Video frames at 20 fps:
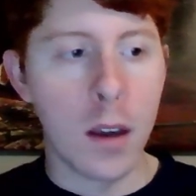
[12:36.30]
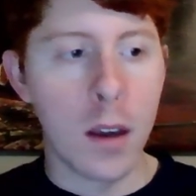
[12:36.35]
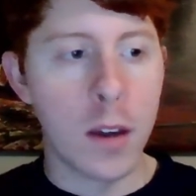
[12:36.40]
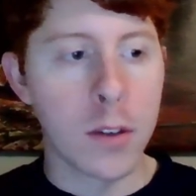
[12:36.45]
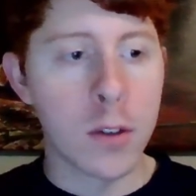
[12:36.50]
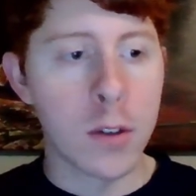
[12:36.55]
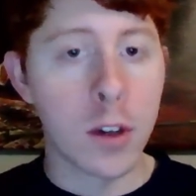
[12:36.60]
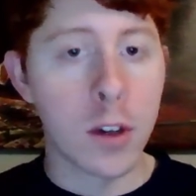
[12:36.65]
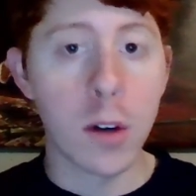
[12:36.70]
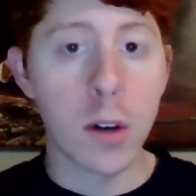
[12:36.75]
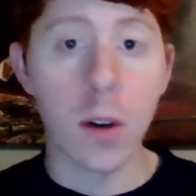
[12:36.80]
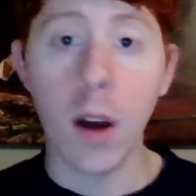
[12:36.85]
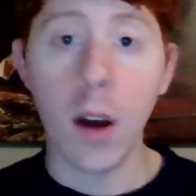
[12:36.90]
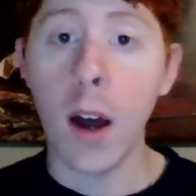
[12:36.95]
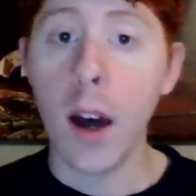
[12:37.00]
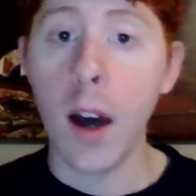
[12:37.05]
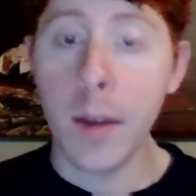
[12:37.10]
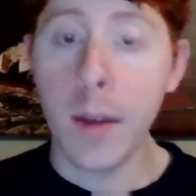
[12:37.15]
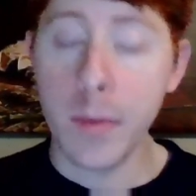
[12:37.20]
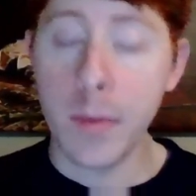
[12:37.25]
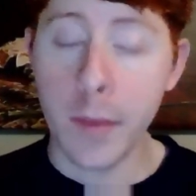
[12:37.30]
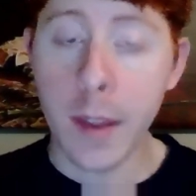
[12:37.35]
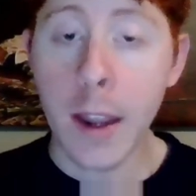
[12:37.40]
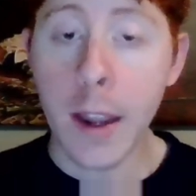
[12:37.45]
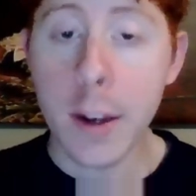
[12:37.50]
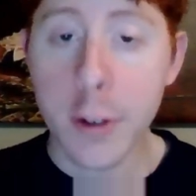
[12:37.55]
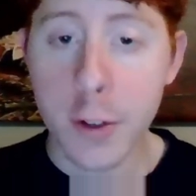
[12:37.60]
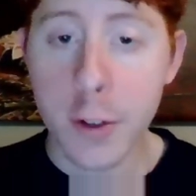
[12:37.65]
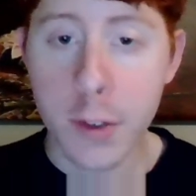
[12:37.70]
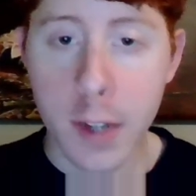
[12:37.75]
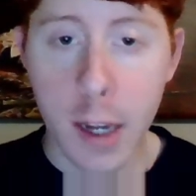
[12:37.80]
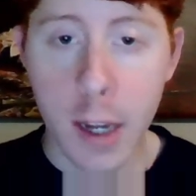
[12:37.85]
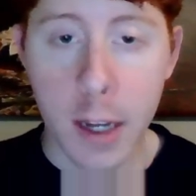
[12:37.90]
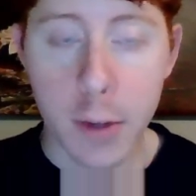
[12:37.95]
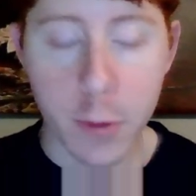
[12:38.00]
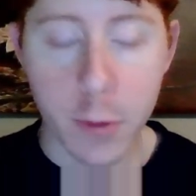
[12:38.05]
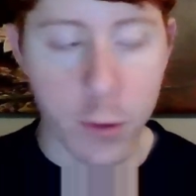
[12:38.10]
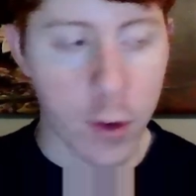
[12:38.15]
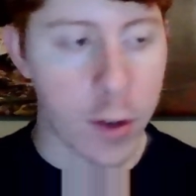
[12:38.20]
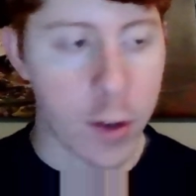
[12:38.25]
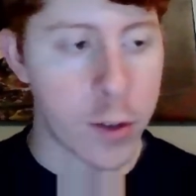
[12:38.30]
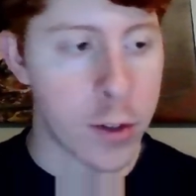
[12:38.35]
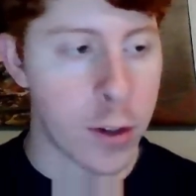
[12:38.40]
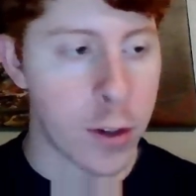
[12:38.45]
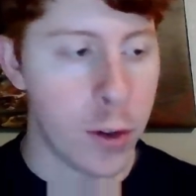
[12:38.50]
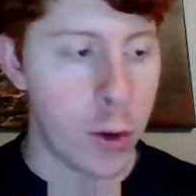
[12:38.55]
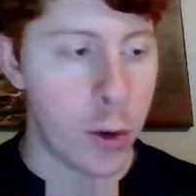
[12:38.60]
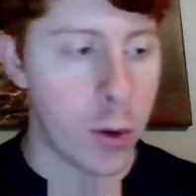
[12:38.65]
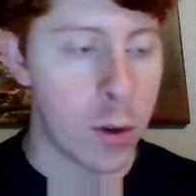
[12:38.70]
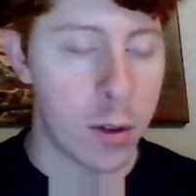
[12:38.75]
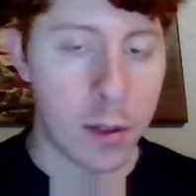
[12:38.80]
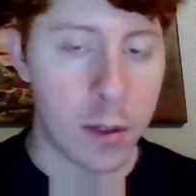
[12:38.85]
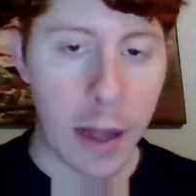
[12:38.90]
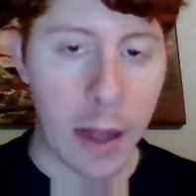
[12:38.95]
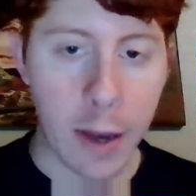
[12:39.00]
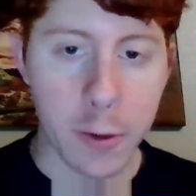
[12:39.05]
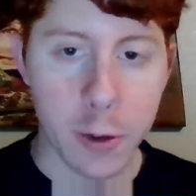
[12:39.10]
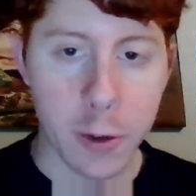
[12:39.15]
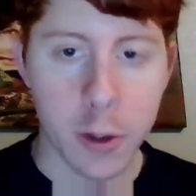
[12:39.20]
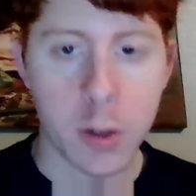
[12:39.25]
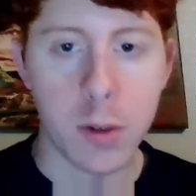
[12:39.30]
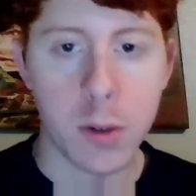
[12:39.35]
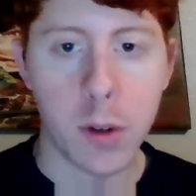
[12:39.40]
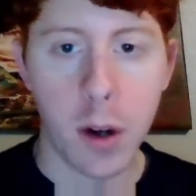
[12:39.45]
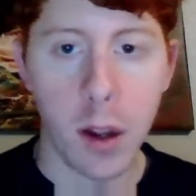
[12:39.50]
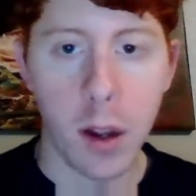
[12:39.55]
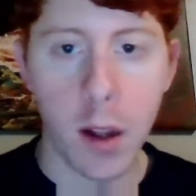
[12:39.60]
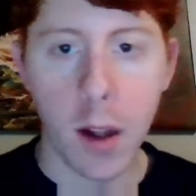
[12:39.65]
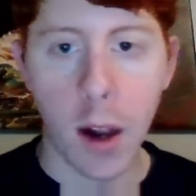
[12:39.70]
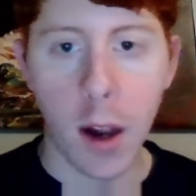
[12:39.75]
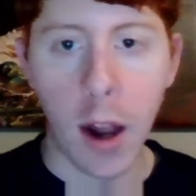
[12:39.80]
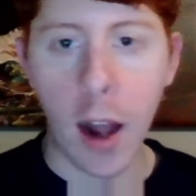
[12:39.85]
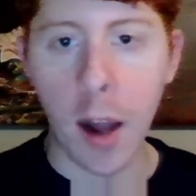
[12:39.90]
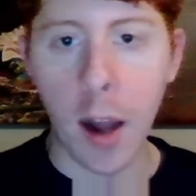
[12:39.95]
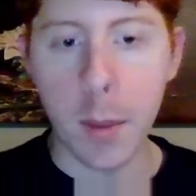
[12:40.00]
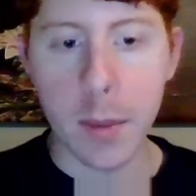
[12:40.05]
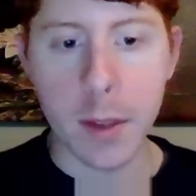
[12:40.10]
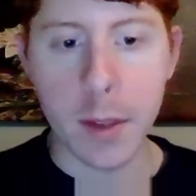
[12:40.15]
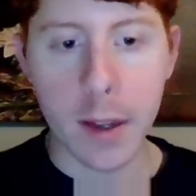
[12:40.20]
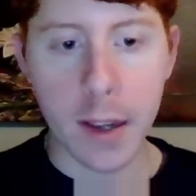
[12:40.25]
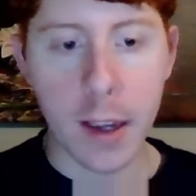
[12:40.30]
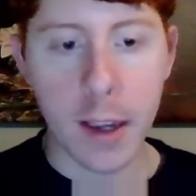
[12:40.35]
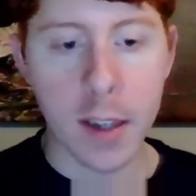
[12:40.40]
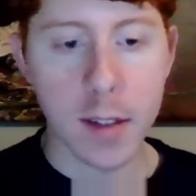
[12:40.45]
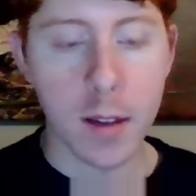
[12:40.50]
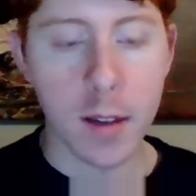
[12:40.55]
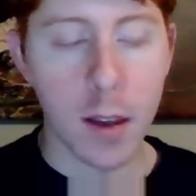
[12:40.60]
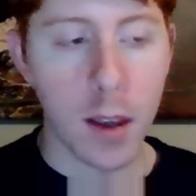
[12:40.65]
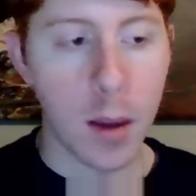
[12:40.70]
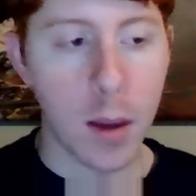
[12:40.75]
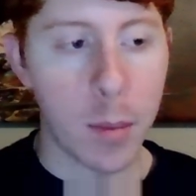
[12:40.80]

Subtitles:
So the ancient sage refers to Lao Tzu in that case.